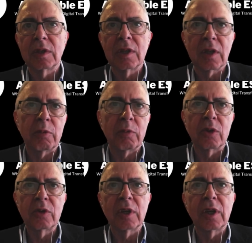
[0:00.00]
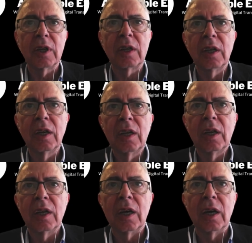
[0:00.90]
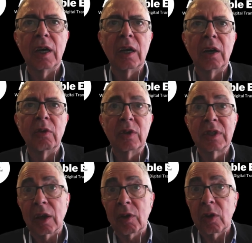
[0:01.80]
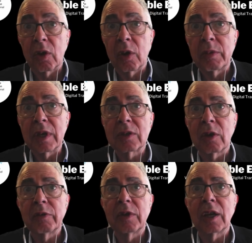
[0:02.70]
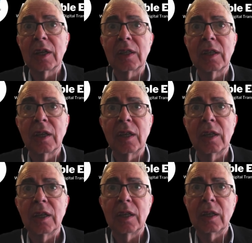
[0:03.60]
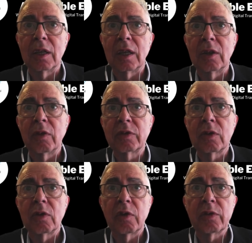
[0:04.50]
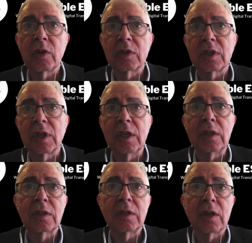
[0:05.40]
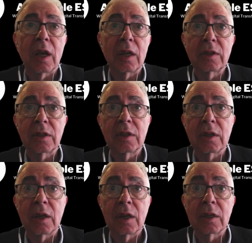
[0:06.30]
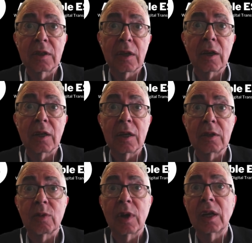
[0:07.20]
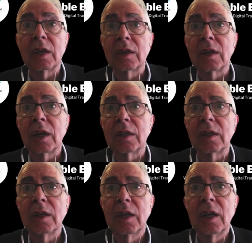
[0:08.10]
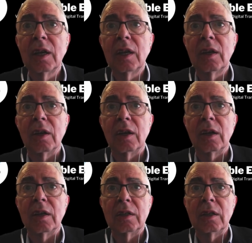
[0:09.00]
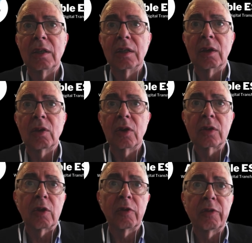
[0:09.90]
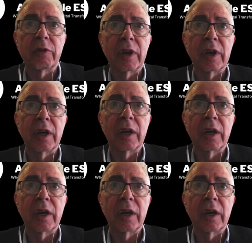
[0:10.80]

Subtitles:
with distribution, with economics of that, and of course risks, healthcare as well, right? The cost of